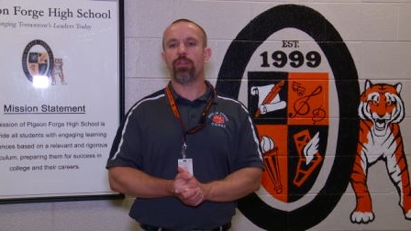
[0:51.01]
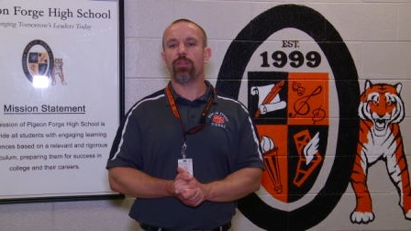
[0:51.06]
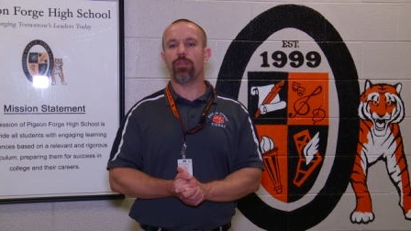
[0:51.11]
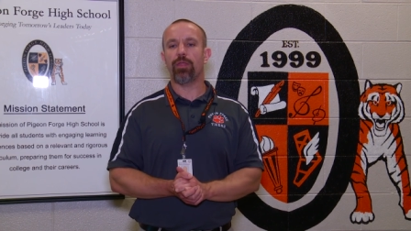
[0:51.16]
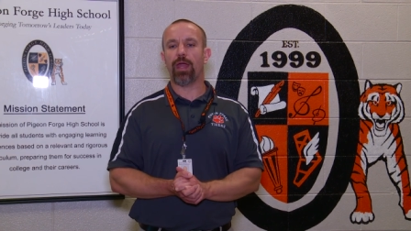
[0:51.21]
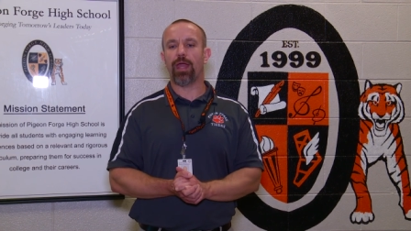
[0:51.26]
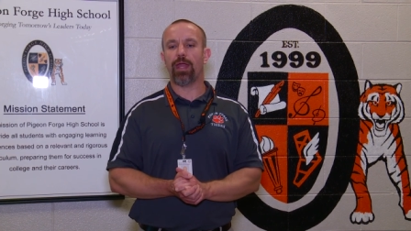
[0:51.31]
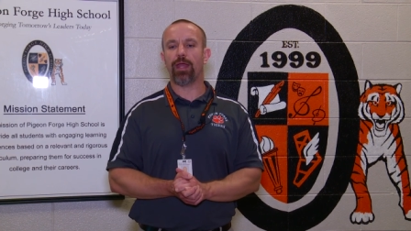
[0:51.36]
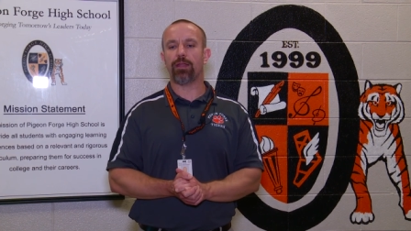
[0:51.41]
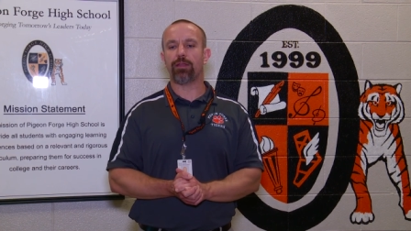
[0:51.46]

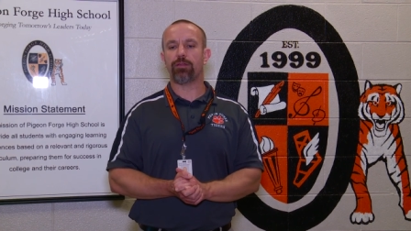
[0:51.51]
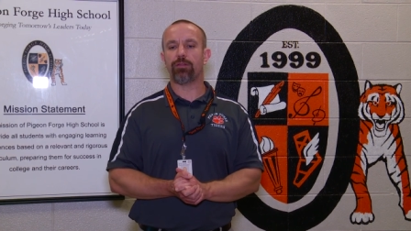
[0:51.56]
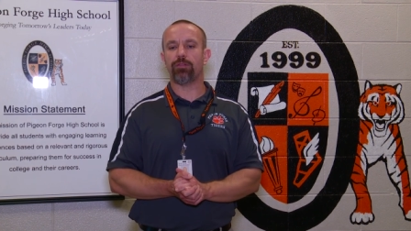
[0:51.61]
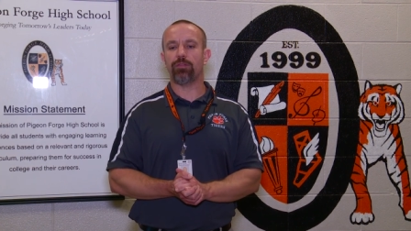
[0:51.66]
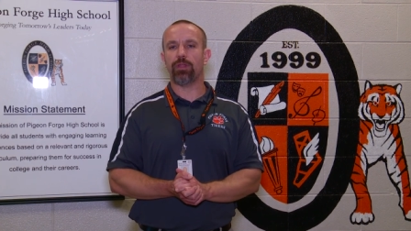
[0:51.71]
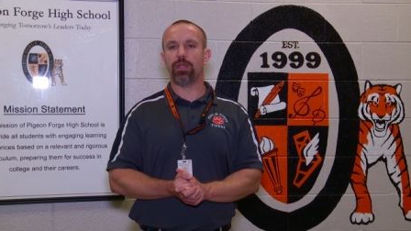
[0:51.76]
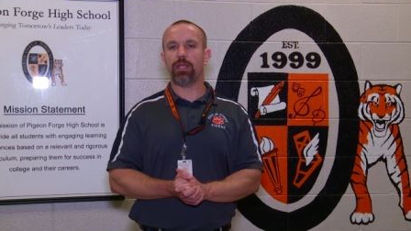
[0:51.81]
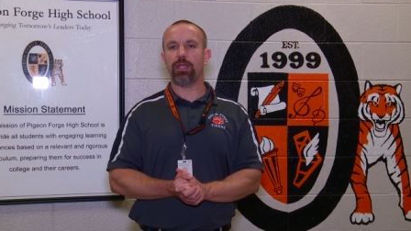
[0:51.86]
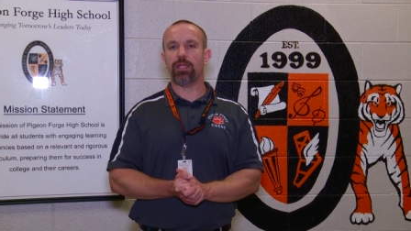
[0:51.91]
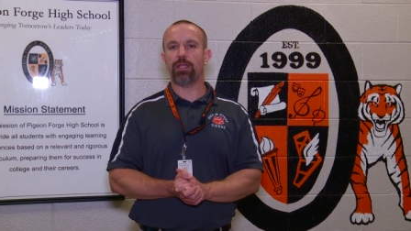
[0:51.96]
that
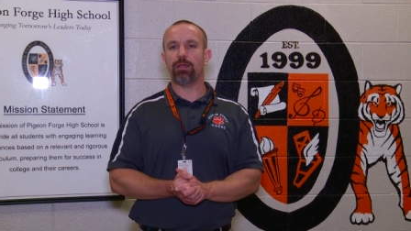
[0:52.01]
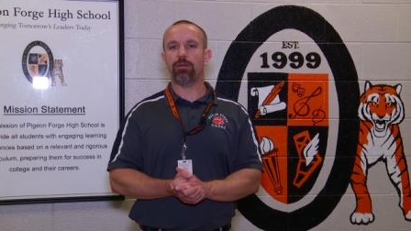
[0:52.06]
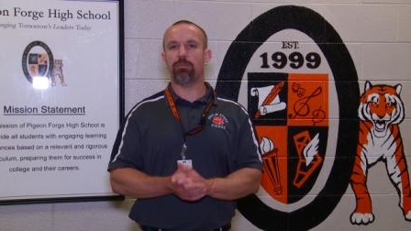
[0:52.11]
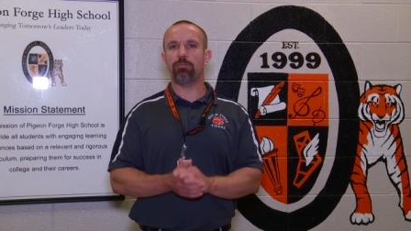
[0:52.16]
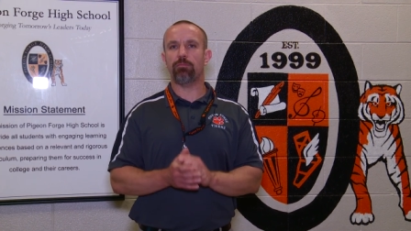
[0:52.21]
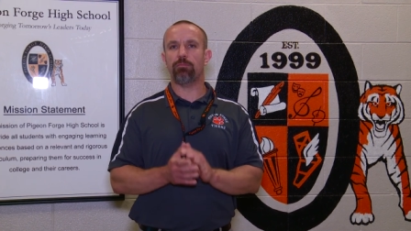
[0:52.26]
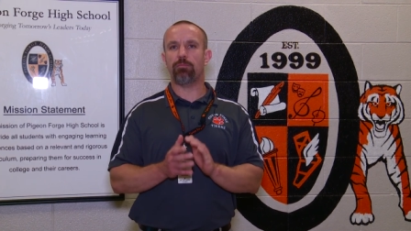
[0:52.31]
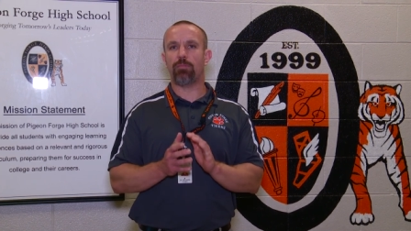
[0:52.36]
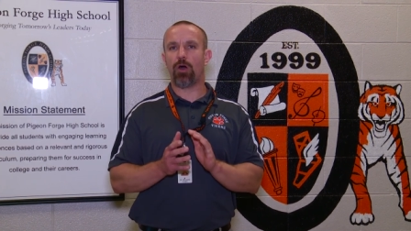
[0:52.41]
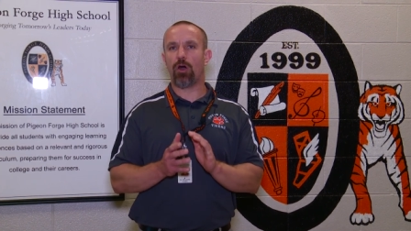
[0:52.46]
the
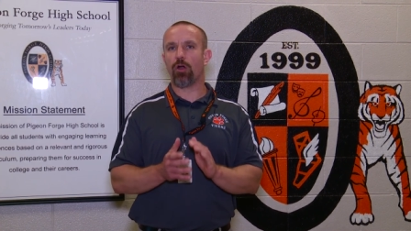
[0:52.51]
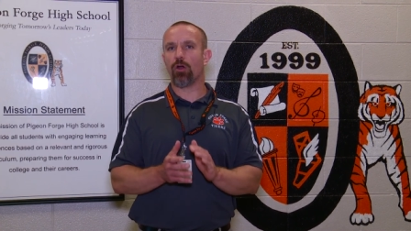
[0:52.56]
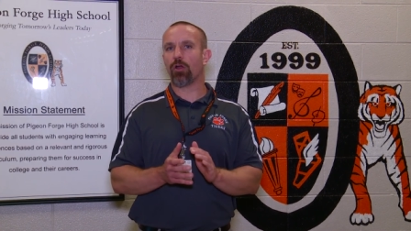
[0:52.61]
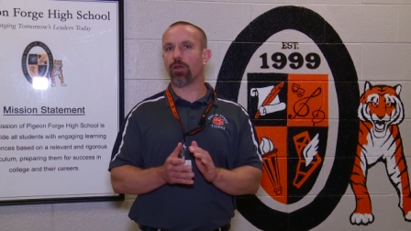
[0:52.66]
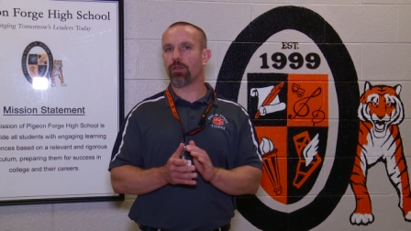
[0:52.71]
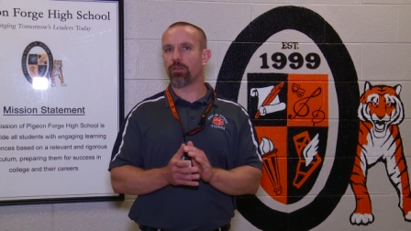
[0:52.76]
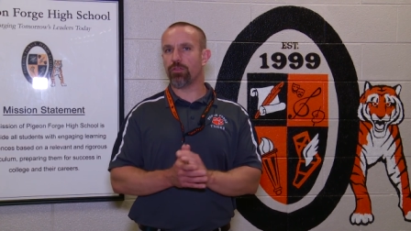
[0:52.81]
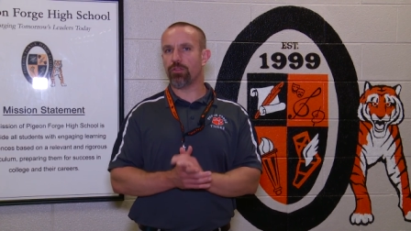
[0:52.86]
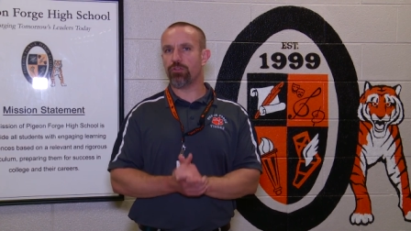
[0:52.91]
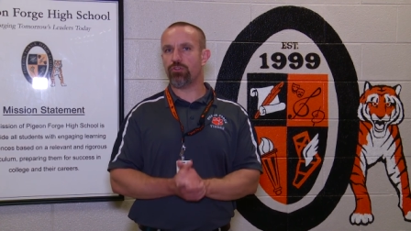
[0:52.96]

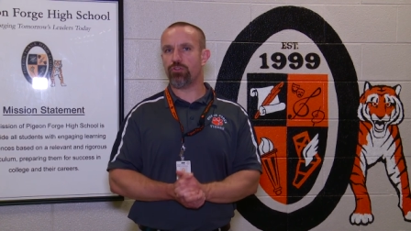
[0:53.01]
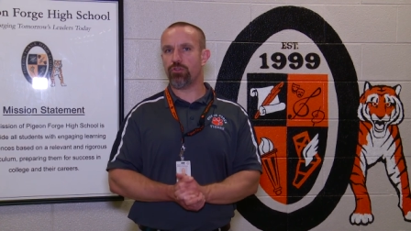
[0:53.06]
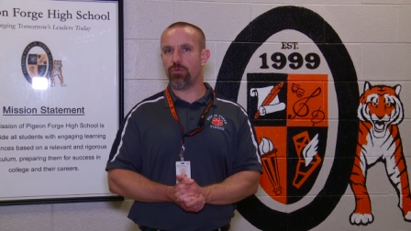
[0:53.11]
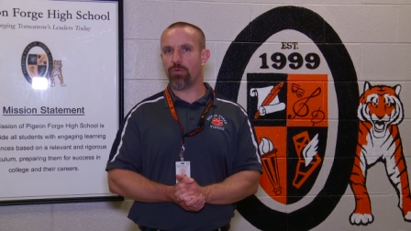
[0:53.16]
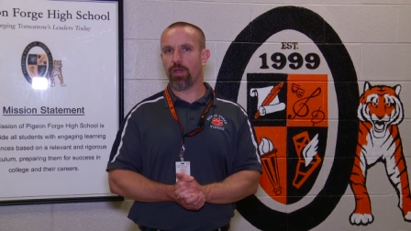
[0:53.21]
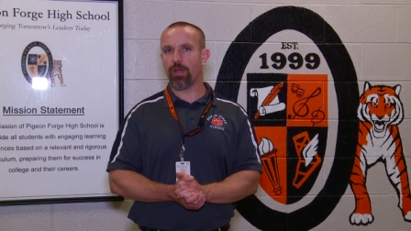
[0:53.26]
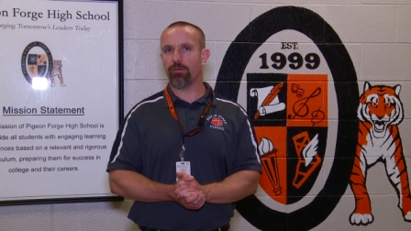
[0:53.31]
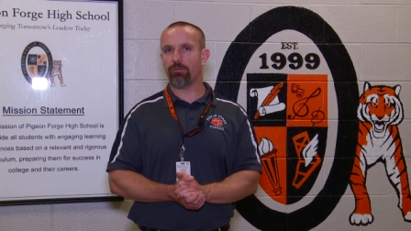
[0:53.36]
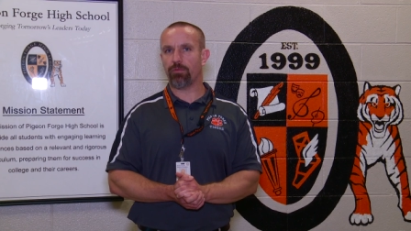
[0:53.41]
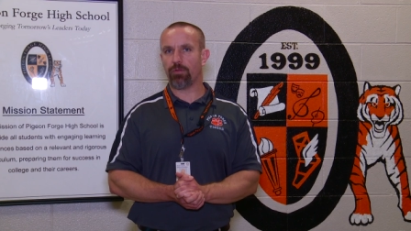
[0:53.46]
mark that you
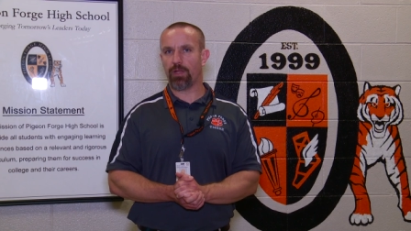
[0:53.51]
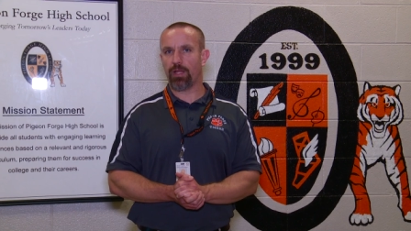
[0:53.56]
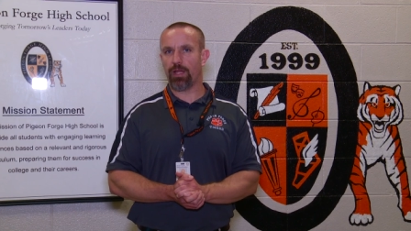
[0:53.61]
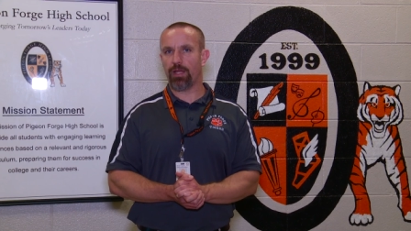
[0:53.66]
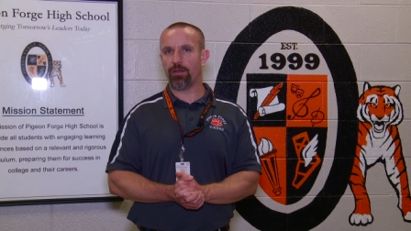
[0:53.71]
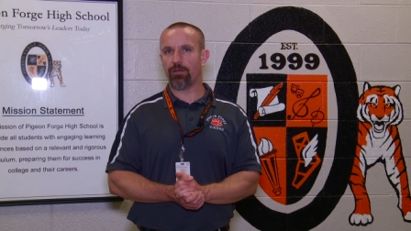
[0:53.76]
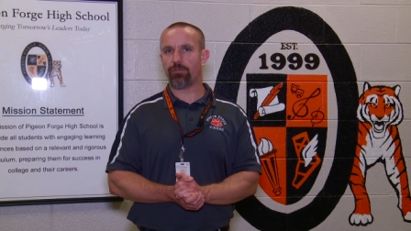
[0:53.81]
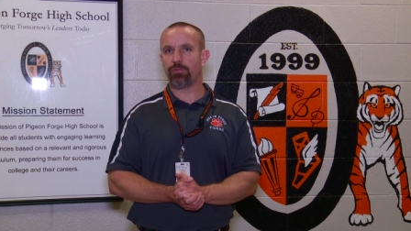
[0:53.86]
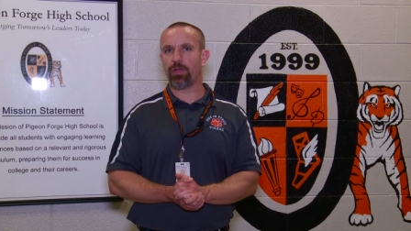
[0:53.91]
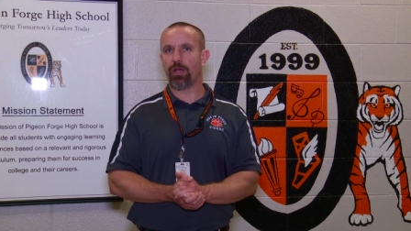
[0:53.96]
have
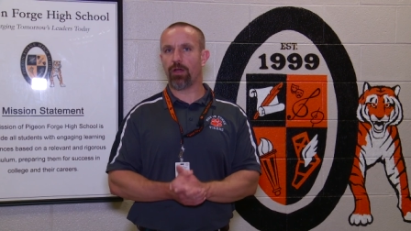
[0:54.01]
left